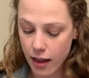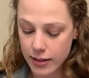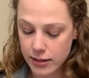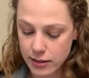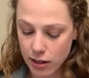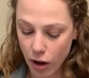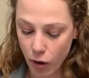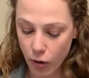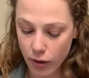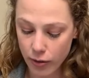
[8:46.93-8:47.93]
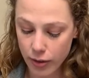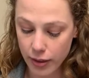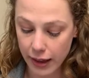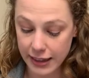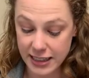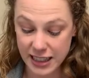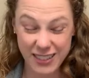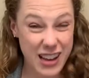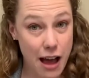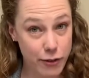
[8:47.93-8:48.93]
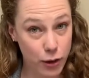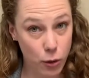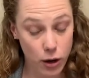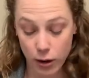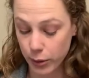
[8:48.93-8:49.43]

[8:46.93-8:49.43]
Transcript: So, like I said, you have to have your